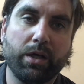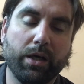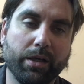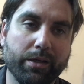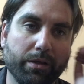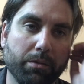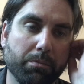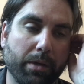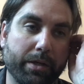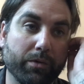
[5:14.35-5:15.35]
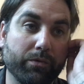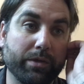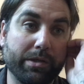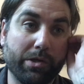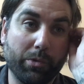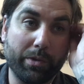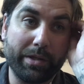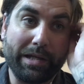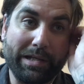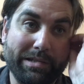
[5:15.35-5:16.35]
I don't really know where
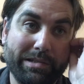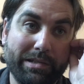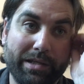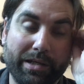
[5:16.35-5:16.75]
that